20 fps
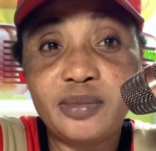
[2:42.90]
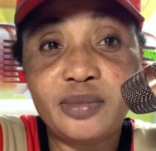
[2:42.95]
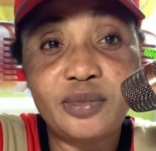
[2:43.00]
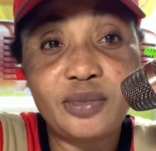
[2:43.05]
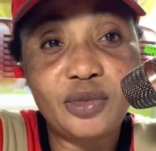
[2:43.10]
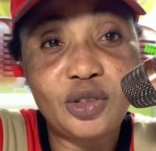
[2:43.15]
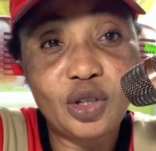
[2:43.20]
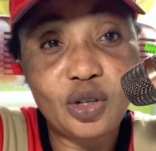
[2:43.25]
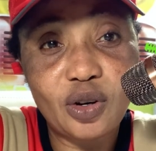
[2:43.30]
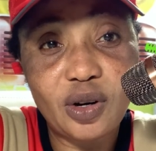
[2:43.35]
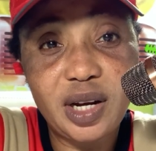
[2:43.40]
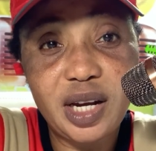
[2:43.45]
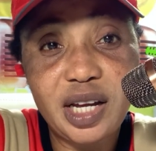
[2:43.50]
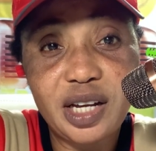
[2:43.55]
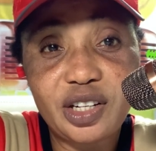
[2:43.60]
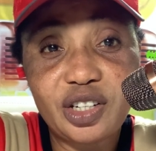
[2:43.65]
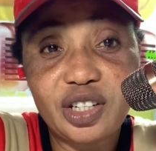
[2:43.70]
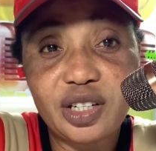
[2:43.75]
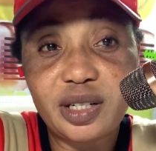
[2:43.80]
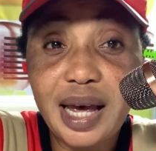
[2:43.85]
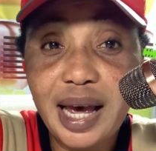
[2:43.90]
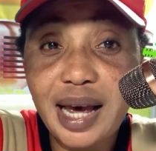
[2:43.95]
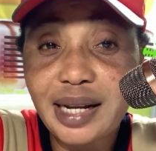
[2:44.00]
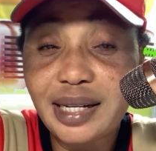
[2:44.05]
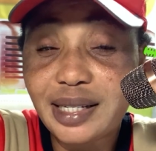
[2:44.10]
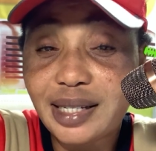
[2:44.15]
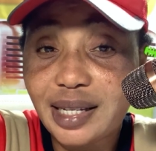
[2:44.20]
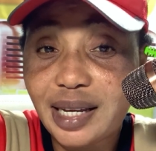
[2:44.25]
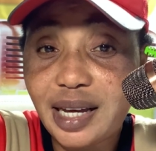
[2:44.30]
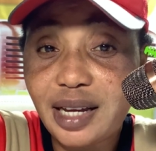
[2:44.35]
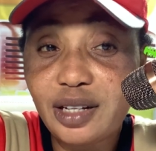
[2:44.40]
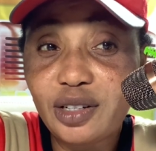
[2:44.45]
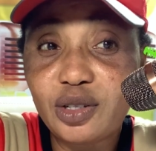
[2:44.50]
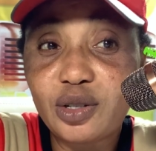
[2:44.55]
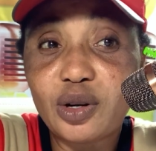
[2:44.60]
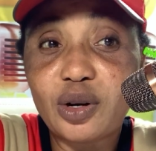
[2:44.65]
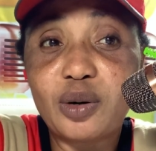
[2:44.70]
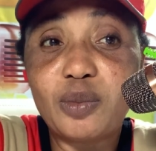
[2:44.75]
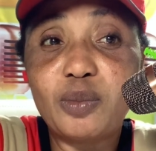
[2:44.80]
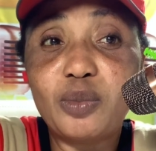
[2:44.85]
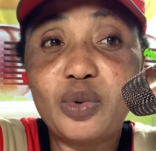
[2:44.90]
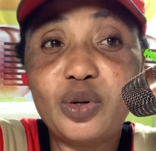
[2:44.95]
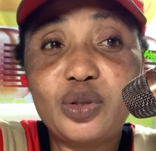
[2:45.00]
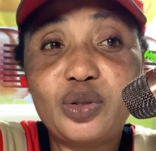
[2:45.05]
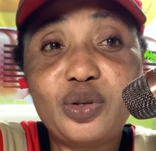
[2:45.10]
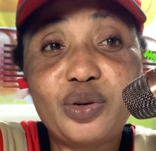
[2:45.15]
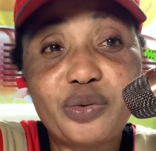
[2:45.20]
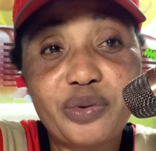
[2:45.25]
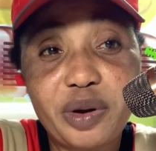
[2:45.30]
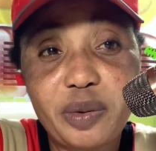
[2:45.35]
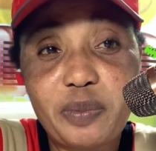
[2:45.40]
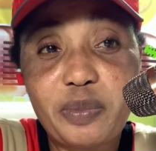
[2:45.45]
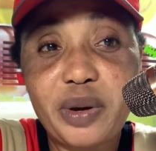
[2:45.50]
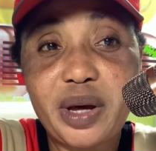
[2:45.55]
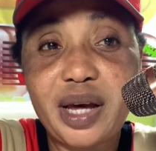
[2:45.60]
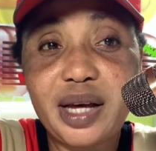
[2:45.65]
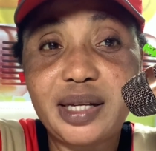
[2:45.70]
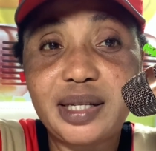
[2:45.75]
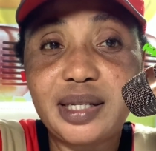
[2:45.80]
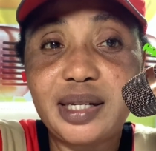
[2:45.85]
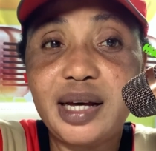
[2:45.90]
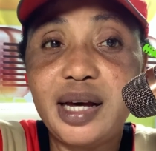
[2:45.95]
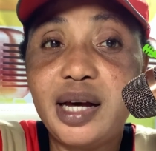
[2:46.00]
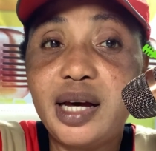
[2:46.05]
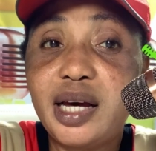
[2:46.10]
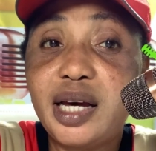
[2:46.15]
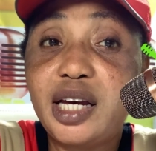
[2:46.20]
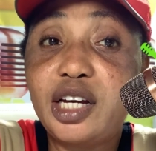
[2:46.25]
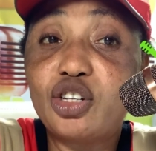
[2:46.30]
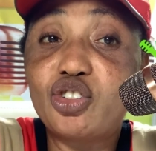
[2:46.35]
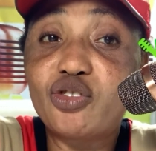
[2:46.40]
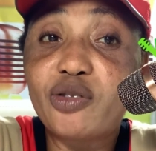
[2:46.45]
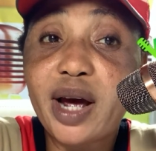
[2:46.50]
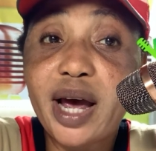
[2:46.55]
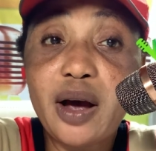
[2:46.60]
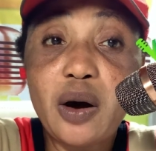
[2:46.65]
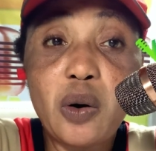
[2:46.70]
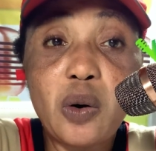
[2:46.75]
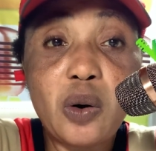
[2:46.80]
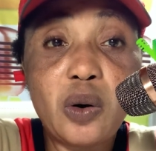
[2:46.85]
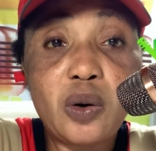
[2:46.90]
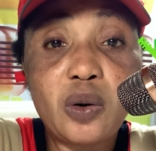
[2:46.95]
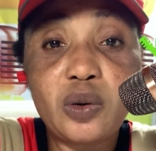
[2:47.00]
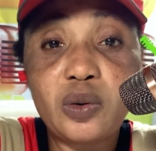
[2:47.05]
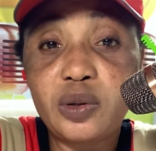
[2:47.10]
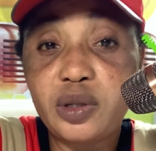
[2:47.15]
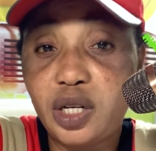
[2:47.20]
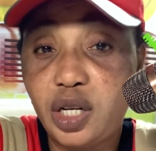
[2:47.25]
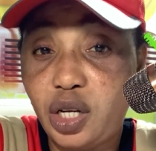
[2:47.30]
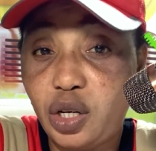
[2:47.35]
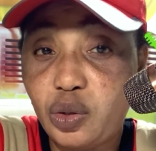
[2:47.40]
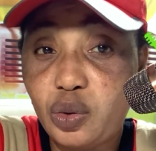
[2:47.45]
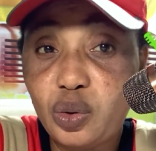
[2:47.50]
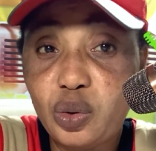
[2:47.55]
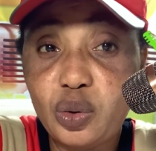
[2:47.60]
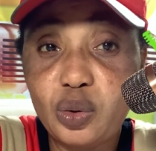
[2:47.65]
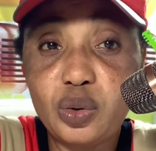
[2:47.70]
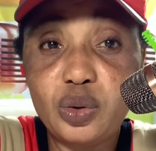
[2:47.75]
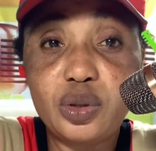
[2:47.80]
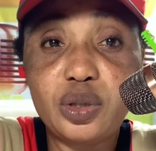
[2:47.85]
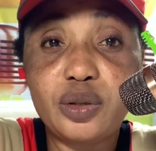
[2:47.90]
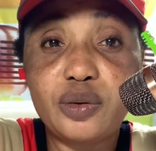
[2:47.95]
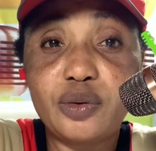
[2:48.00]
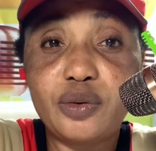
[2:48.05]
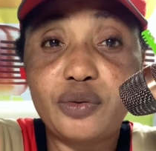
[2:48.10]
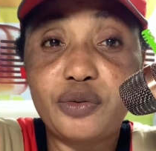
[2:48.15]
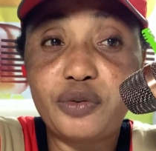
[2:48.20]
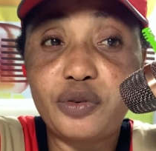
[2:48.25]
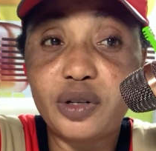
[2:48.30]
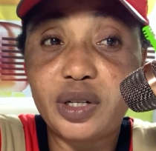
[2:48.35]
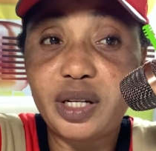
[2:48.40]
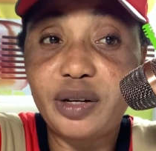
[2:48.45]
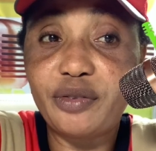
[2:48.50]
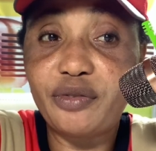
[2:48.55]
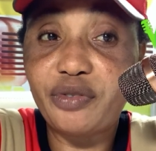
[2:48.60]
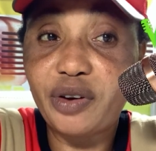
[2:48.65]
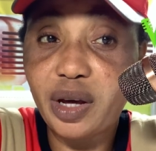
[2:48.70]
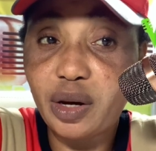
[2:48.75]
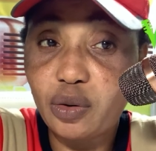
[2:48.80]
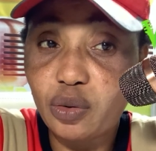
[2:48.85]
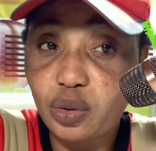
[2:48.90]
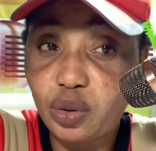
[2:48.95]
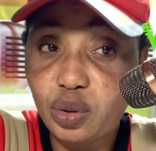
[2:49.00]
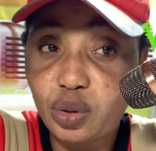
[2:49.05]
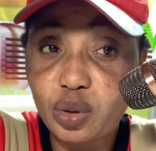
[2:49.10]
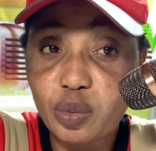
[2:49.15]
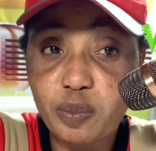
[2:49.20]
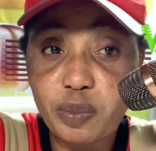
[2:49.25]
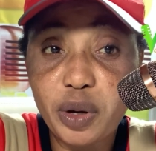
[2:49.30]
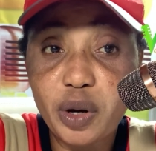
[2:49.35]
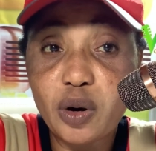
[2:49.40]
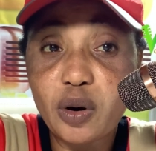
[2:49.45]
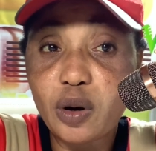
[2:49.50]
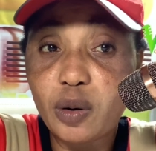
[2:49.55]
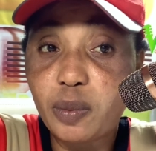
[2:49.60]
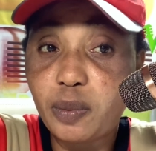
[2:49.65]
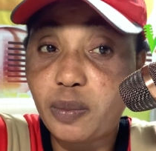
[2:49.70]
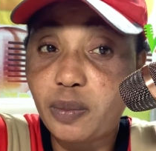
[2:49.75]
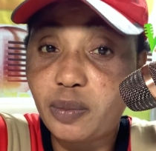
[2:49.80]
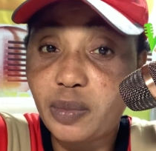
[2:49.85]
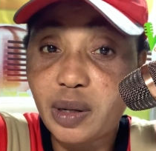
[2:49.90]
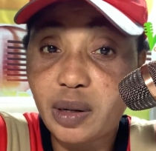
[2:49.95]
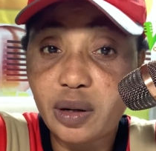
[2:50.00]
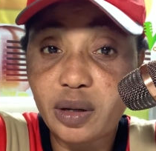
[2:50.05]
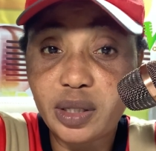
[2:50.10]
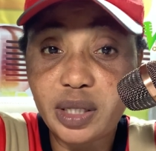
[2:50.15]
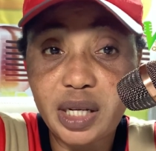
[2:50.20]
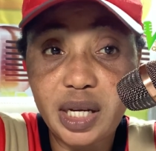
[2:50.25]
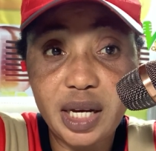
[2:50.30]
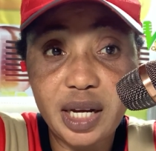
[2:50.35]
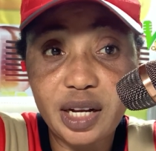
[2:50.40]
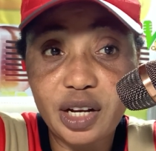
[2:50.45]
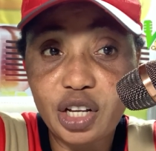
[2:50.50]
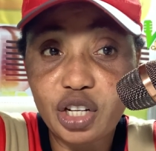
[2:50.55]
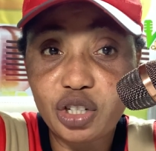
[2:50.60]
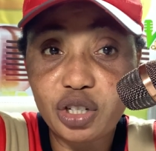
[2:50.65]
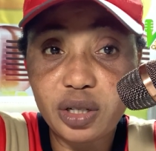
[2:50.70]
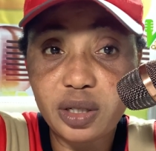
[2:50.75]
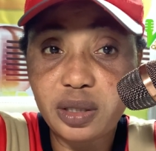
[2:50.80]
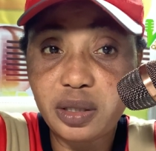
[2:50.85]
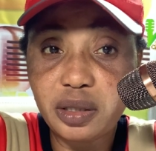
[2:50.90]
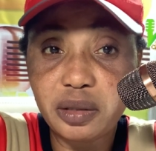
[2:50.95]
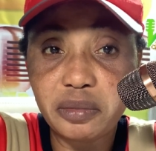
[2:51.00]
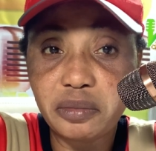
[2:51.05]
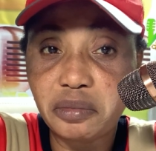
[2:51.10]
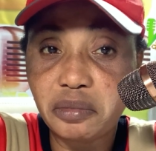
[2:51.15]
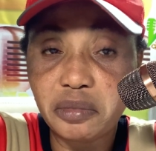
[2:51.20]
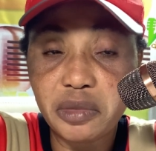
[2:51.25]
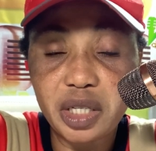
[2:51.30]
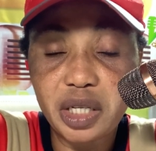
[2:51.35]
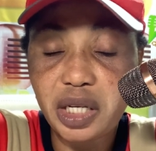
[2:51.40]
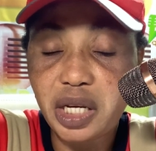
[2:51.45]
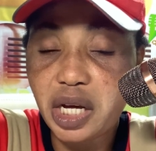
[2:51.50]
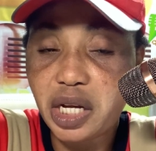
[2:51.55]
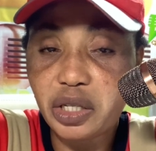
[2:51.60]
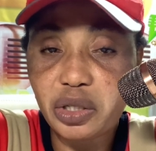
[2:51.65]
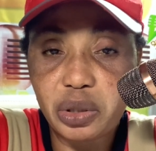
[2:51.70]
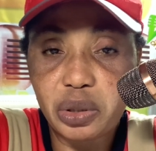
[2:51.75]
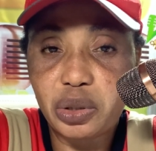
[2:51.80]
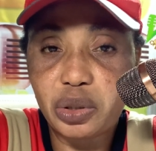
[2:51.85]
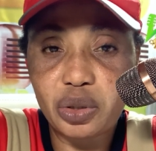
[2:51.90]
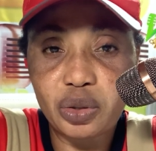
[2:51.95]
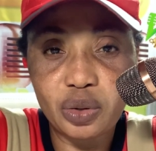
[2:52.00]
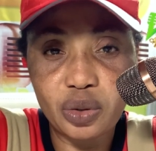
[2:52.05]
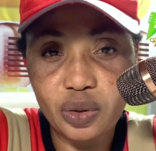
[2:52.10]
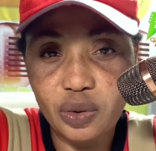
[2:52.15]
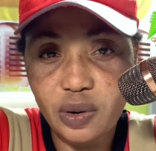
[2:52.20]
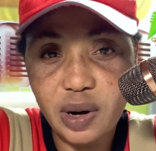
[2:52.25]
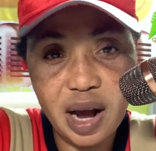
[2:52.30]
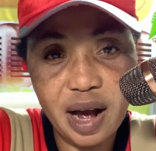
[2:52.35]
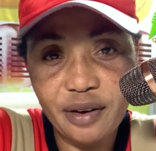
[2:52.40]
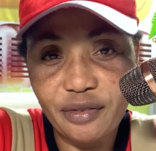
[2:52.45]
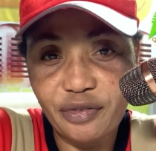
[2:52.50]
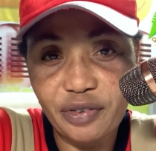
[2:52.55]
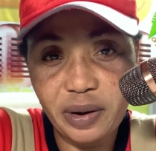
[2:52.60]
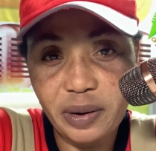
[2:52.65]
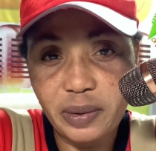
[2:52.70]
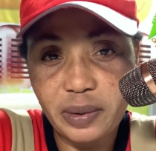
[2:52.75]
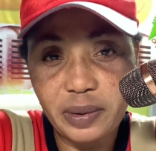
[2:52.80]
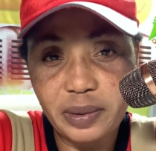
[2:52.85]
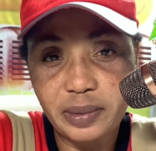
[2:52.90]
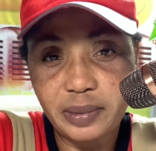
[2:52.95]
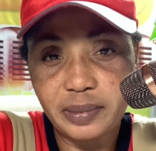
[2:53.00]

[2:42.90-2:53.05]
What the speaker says: knowledge and skills on motor repairs. He tried all he could for the vehicle to pick up ignition, yet to no avail.